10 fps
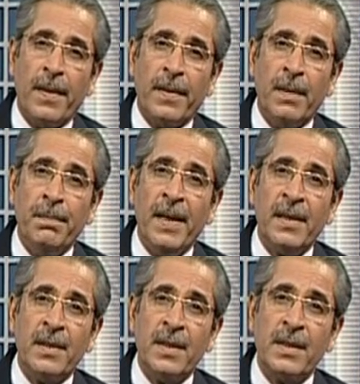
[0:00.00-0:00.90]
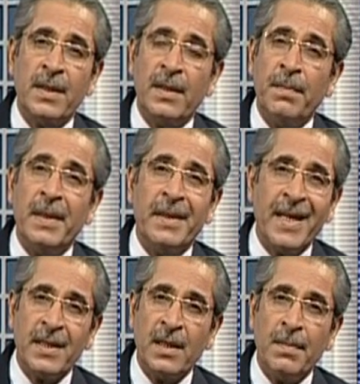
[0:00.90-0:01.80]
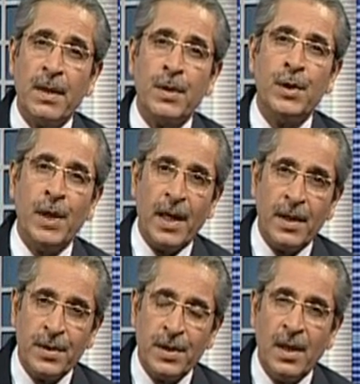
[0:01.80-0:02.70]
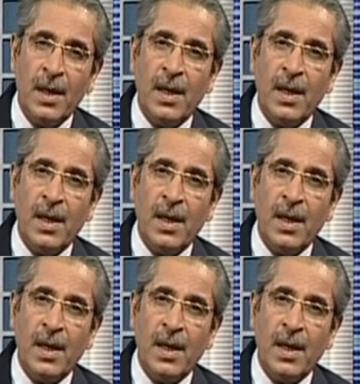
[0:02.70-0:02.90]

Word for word: Competitors could have been guessing about a change.